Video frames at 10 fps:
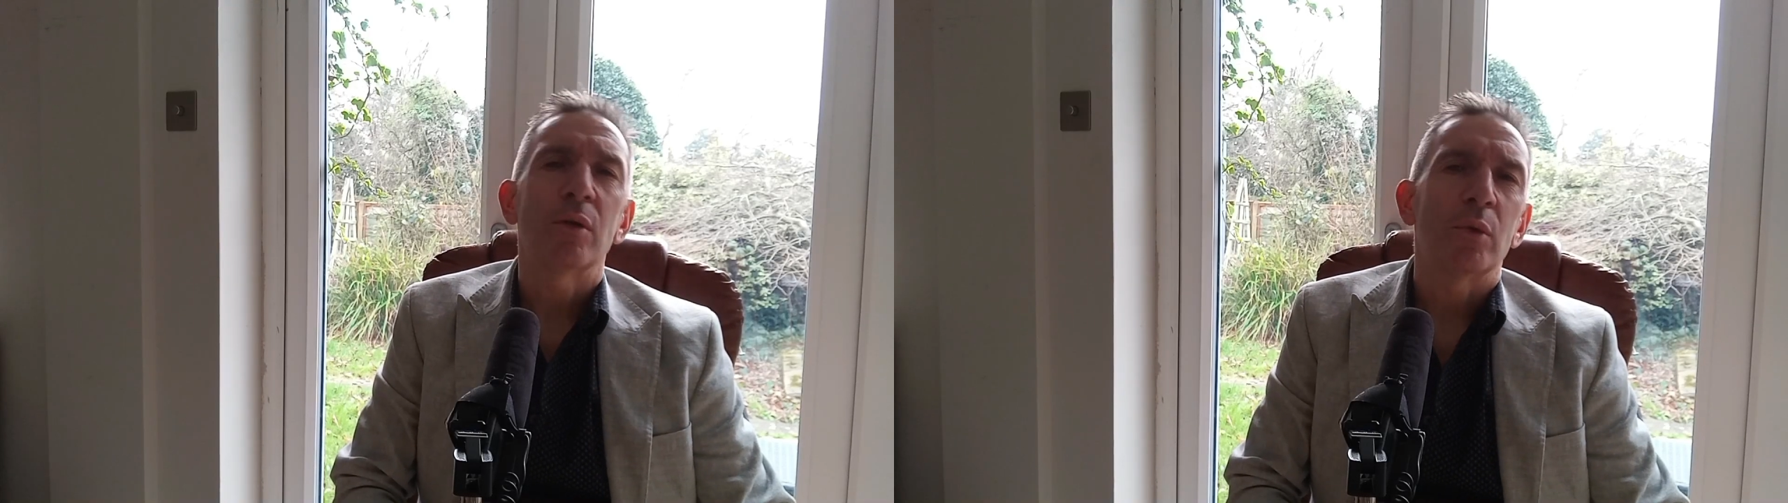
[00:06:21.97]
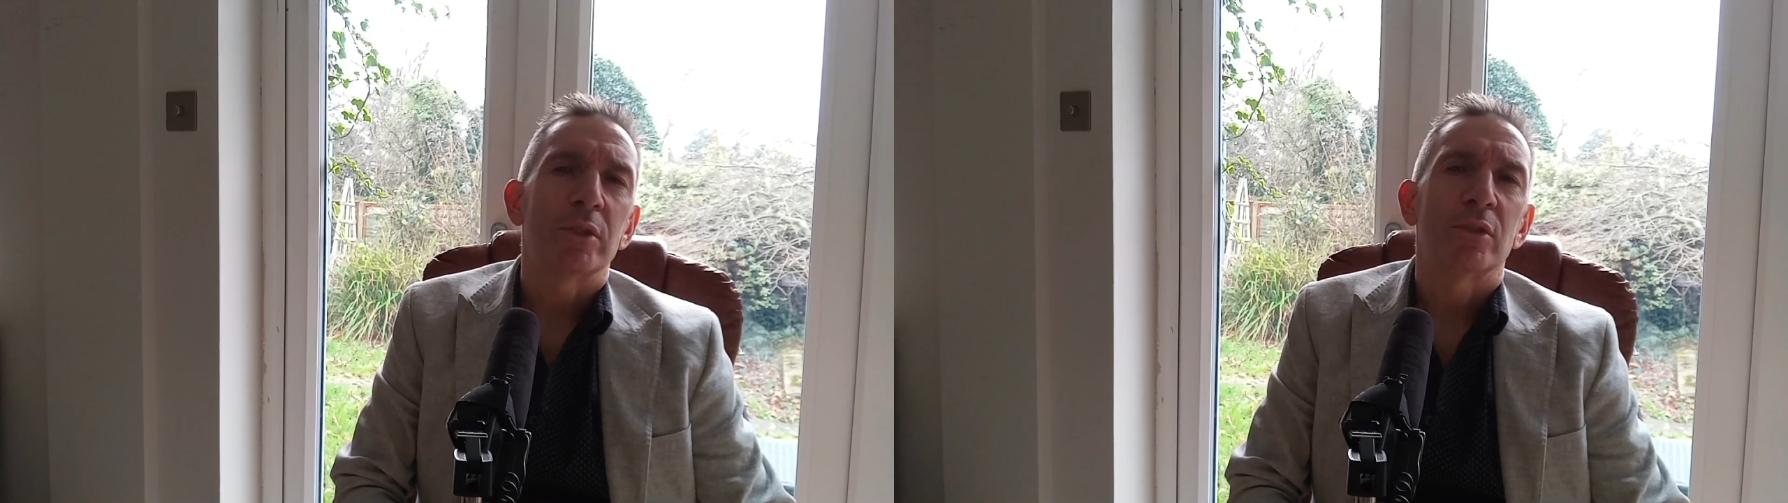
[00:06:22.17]

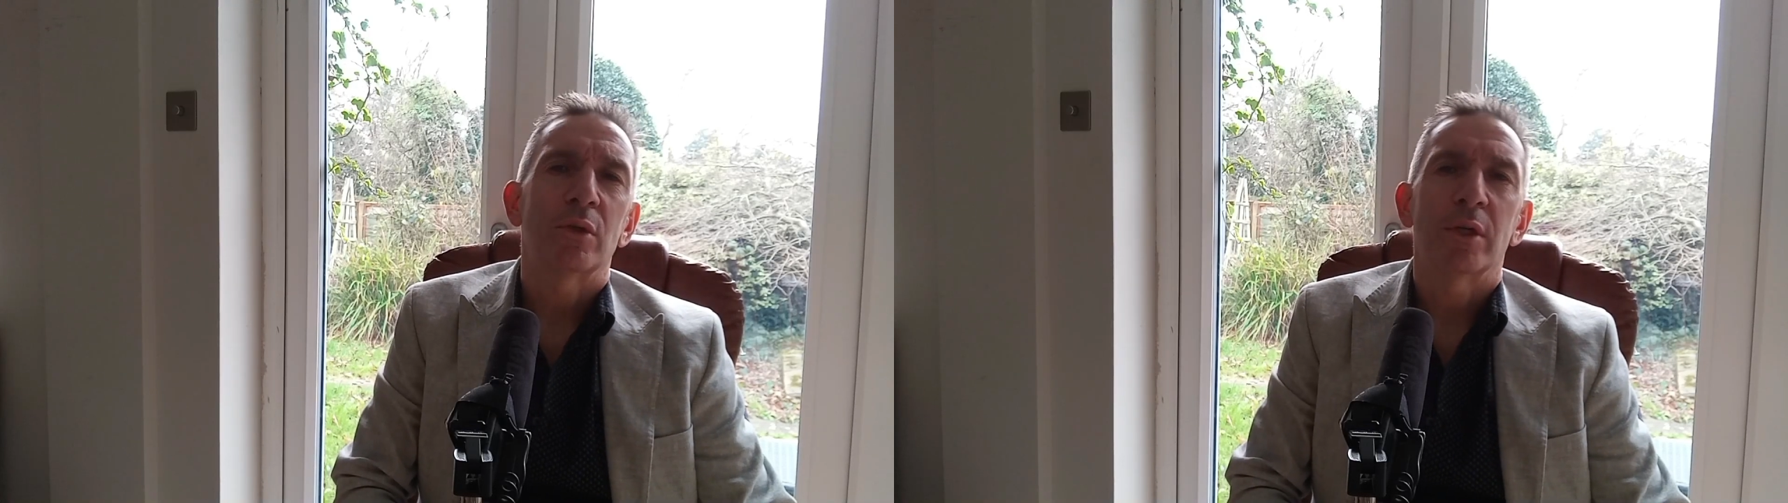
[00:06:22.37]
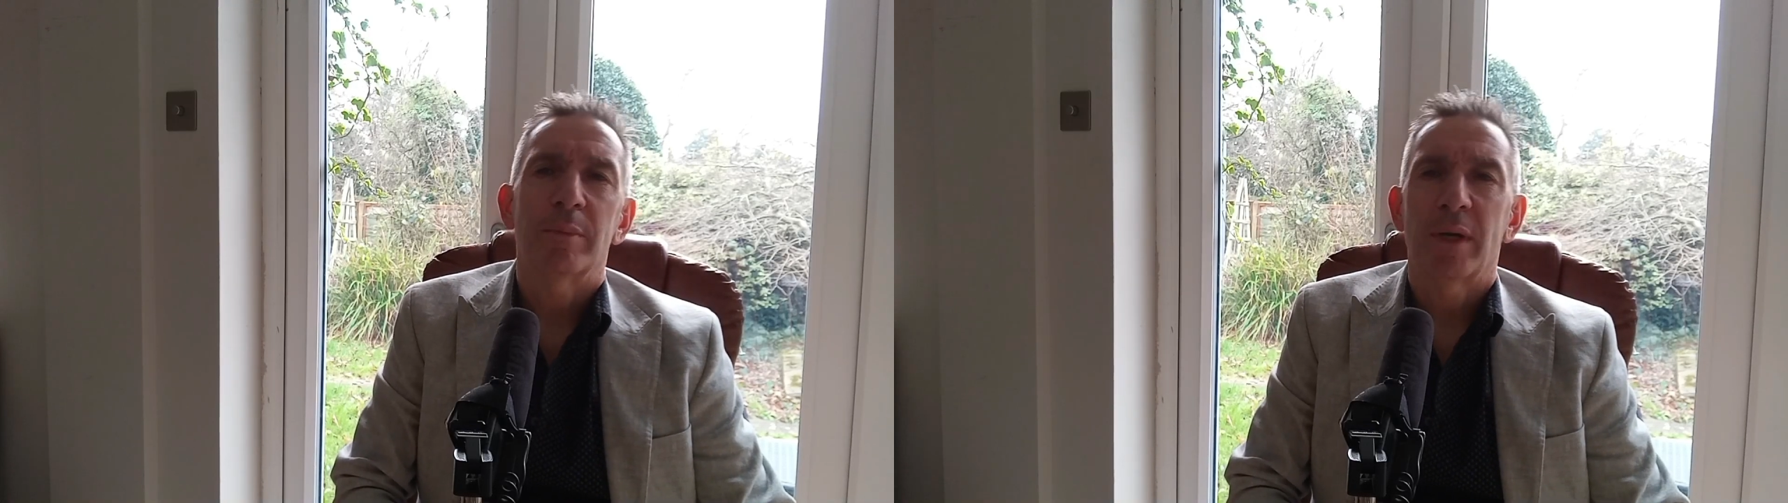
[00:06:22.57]
always
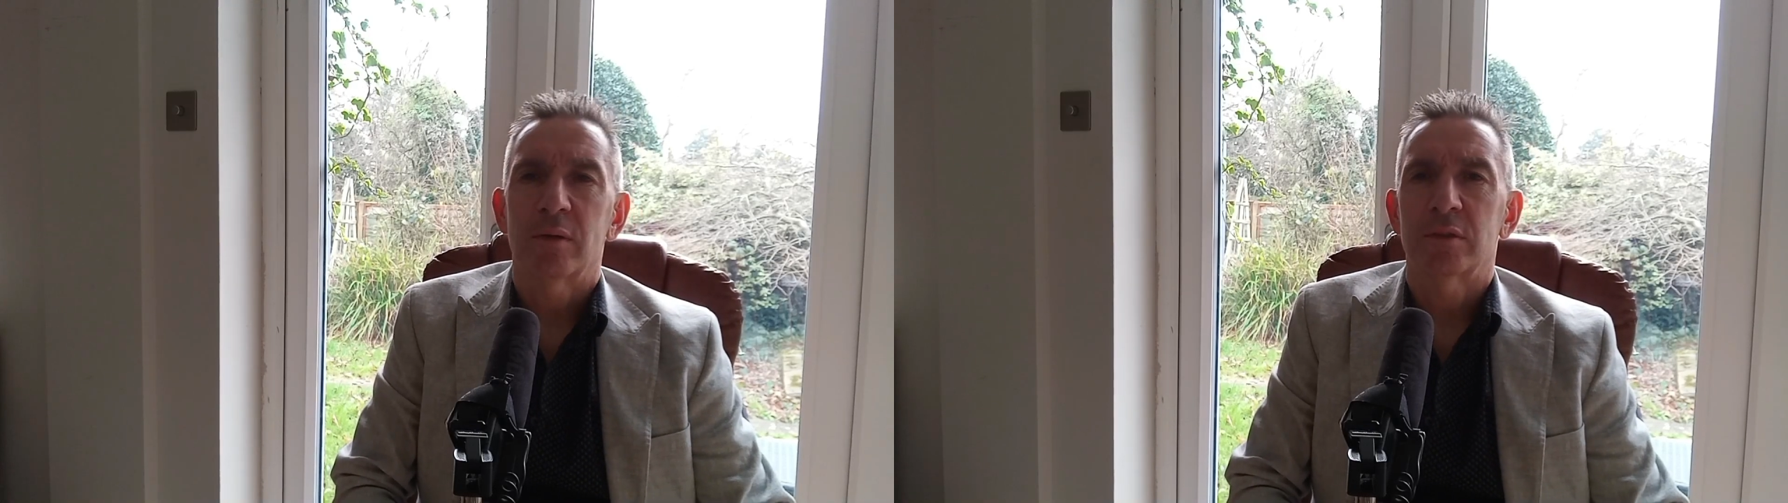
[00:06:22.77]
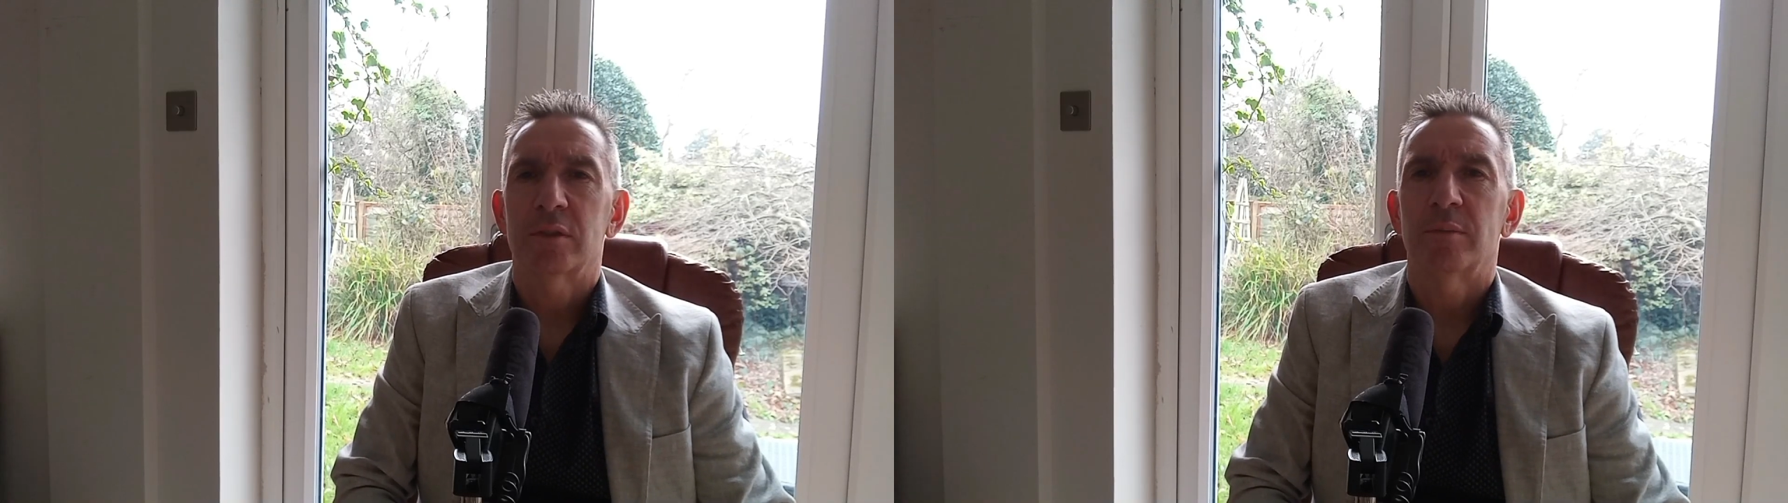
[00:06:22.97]
talk
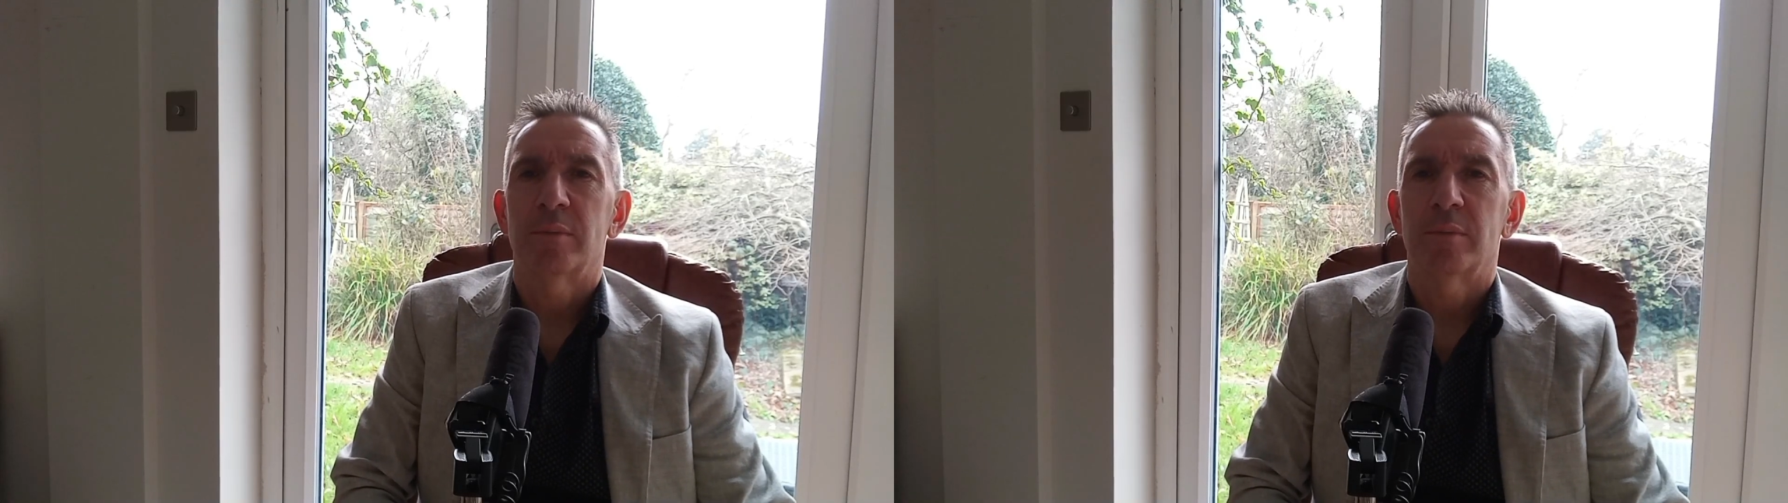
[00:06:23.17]
about it,